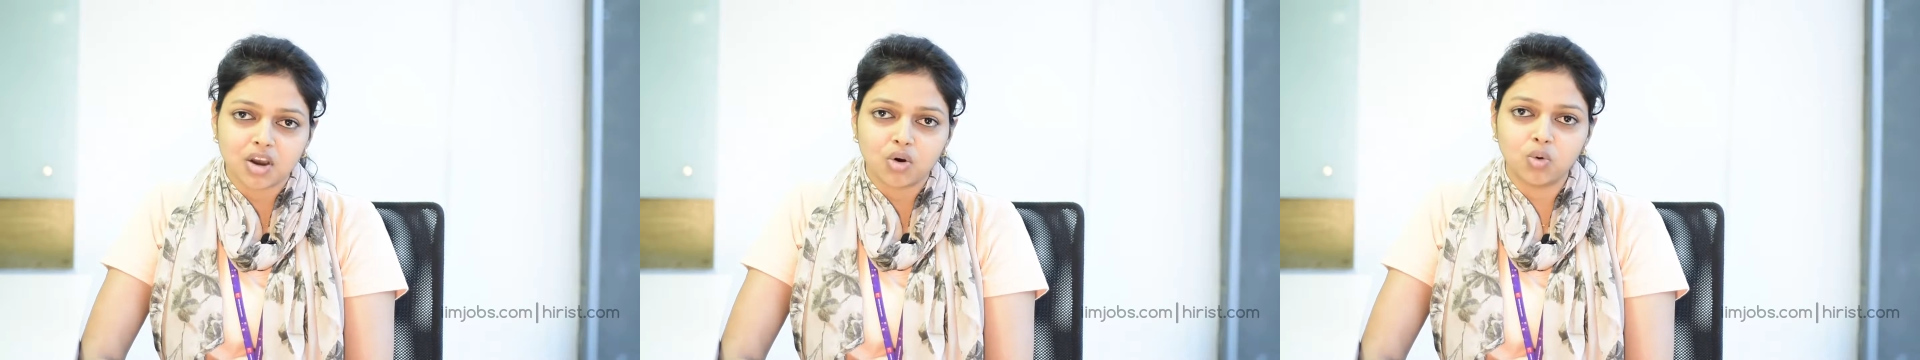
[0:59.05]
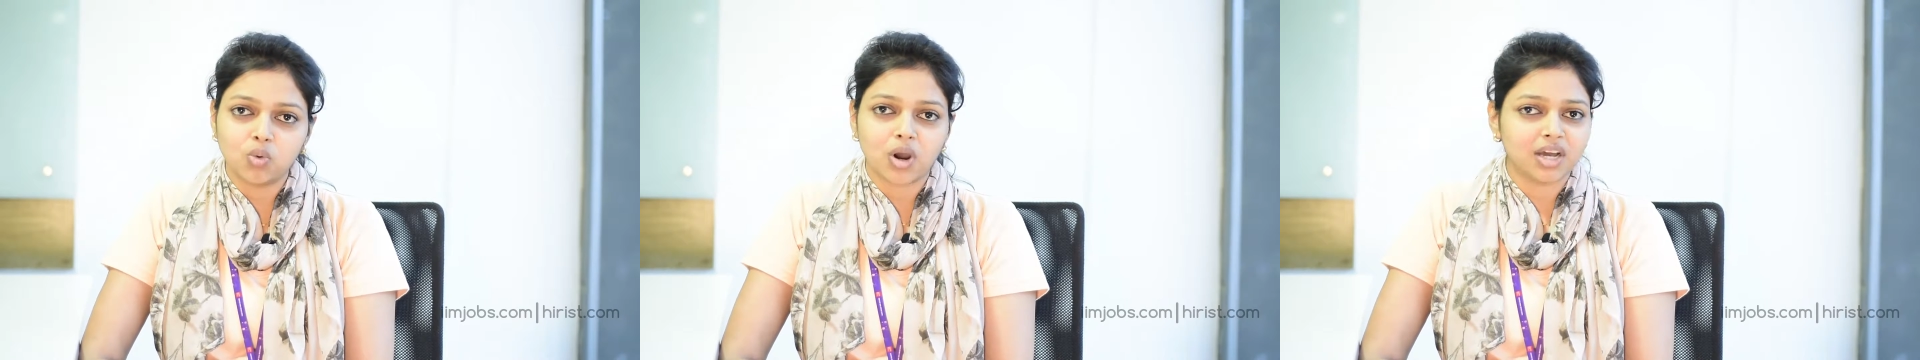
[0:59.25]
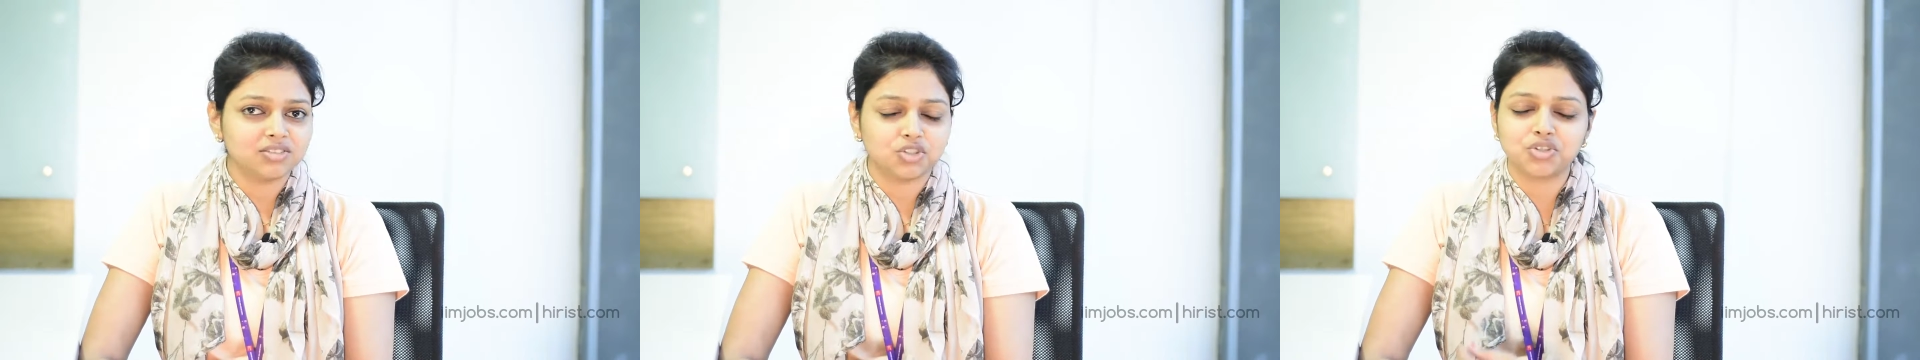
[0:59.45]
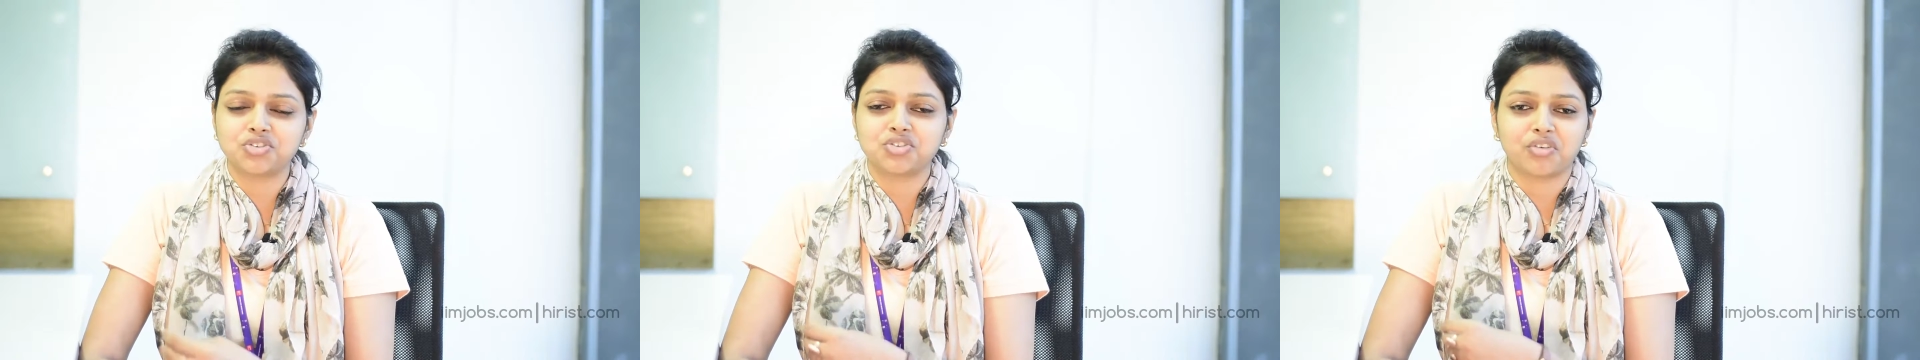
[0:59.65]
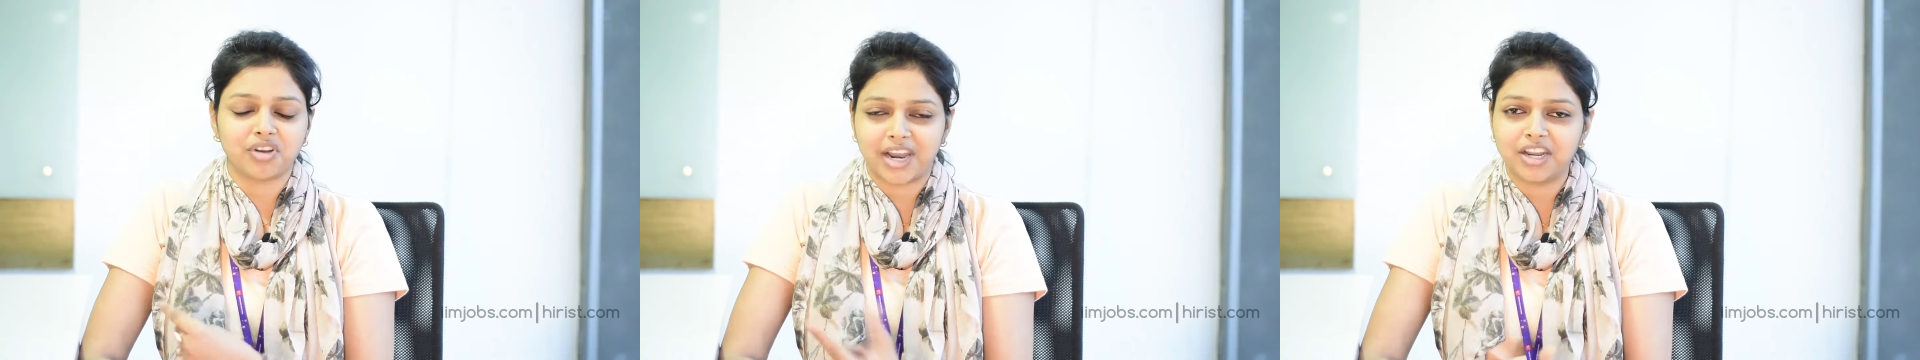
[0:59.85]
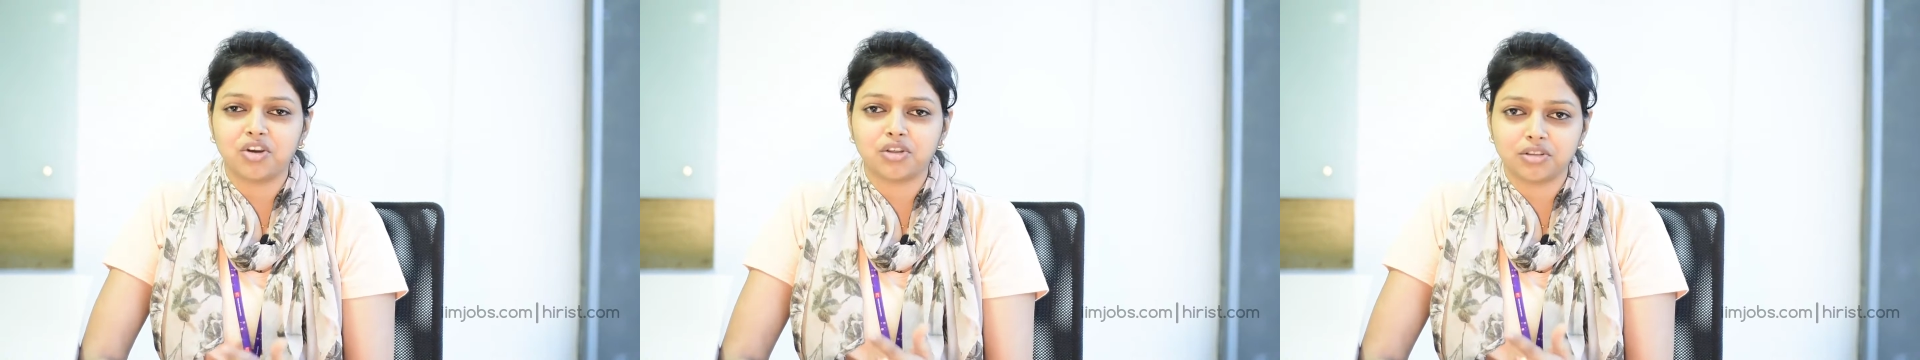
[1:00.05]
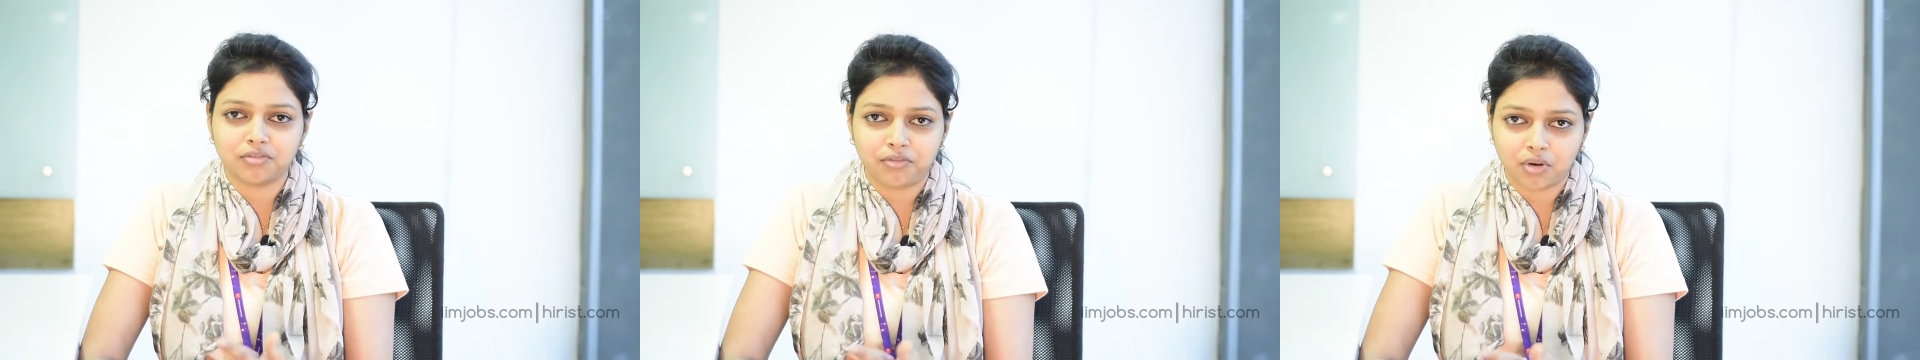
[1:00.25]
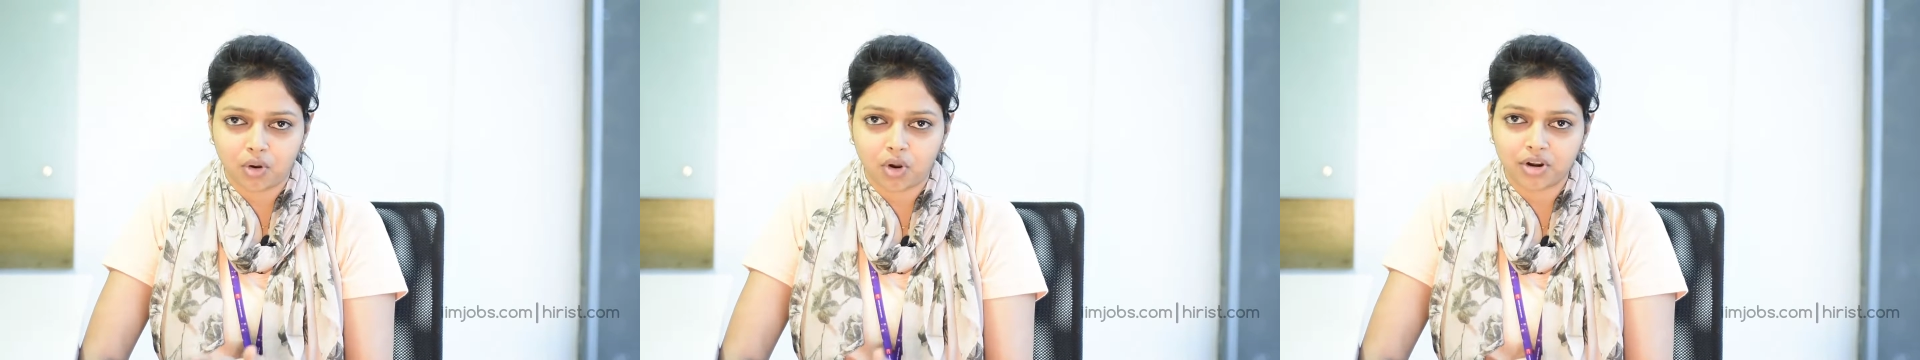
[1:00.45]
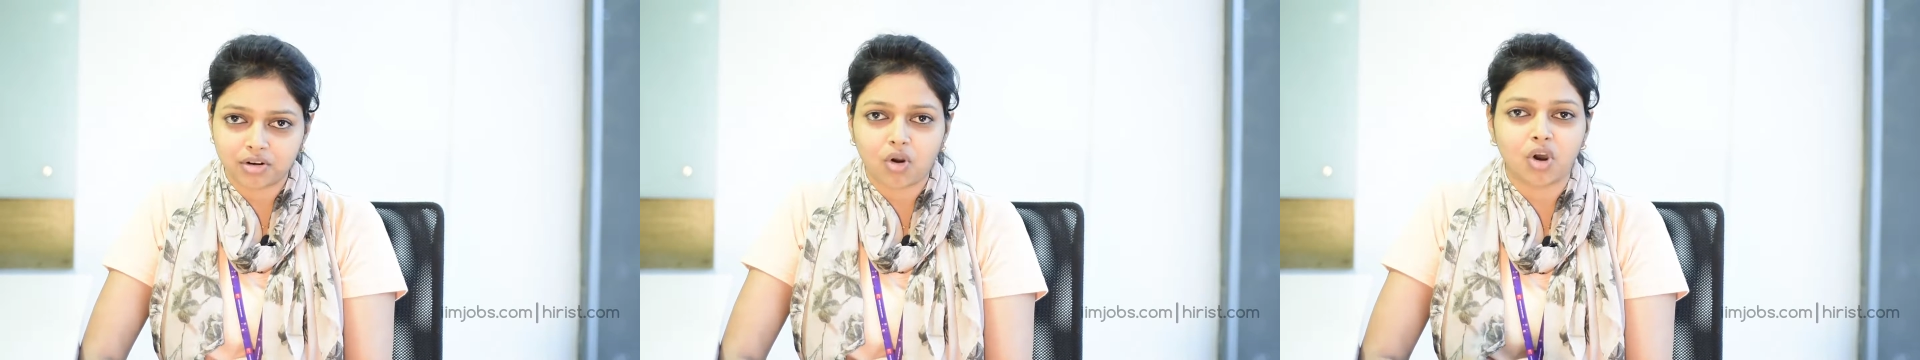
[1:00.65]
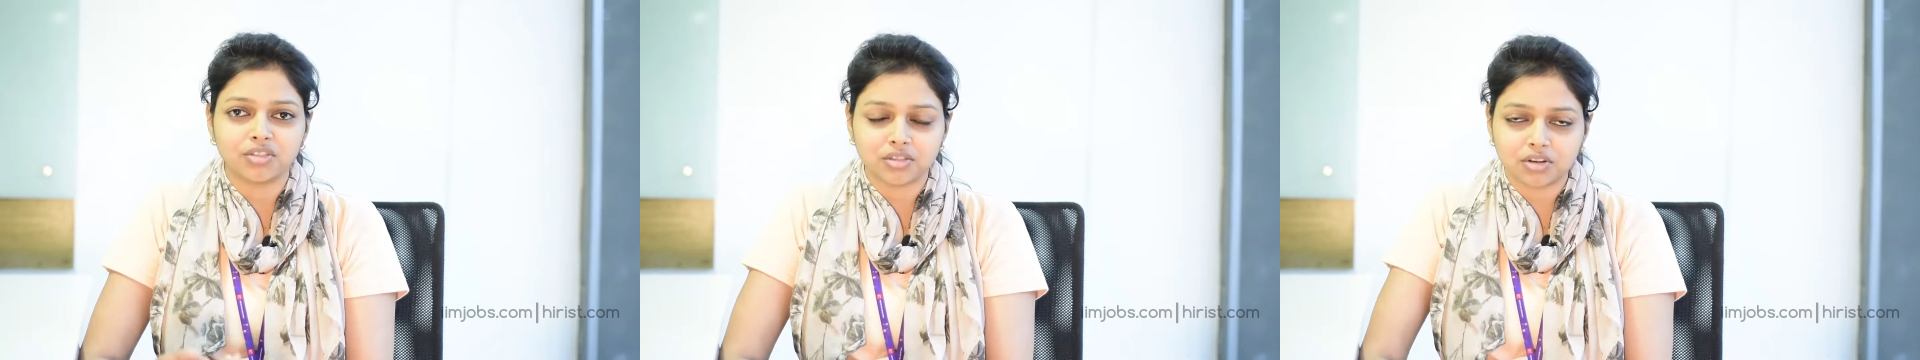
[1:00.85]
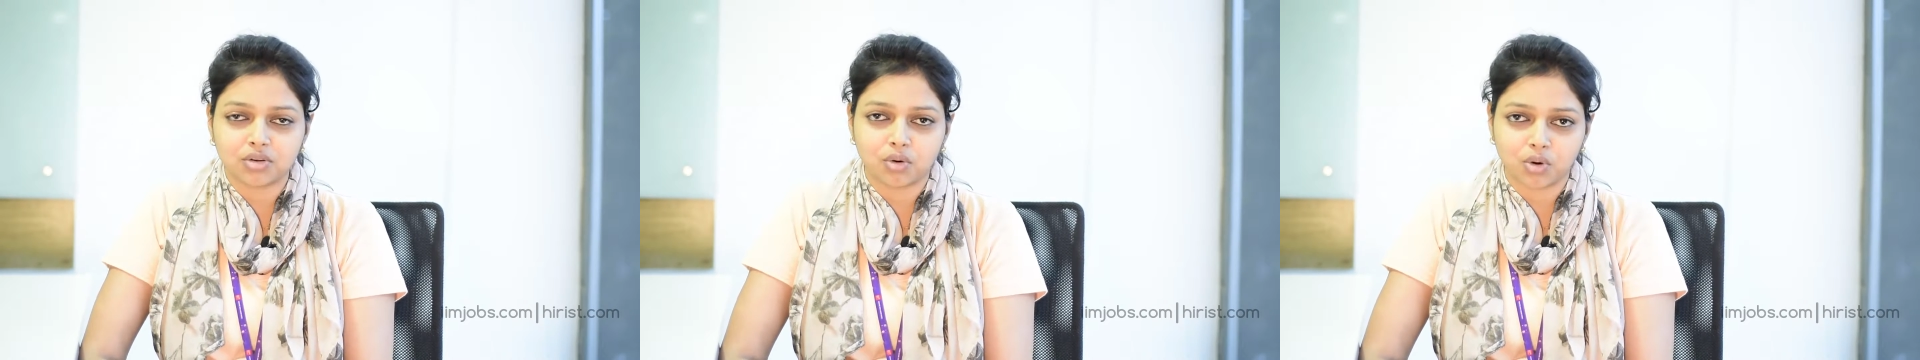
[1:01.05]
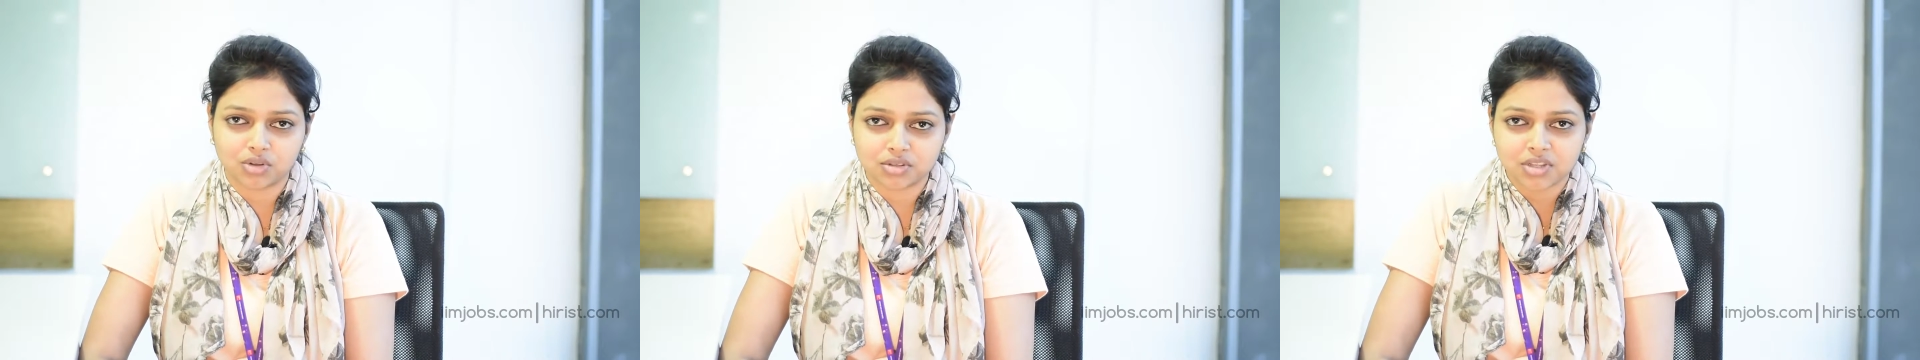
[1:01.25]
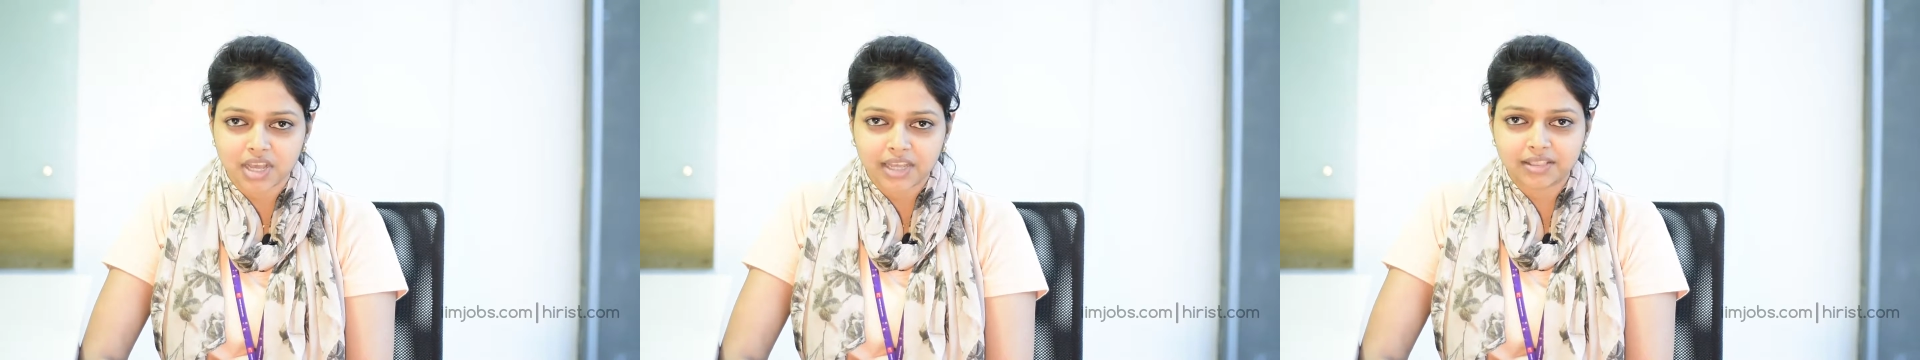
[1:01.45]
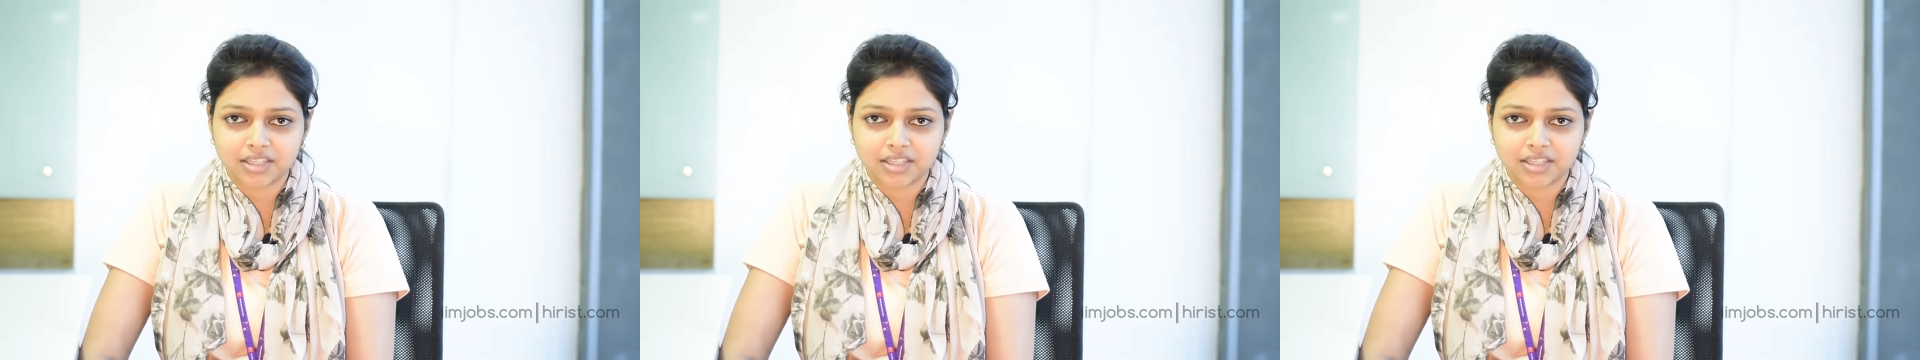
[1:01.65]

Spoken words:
who are just ready on the floor, on the toes,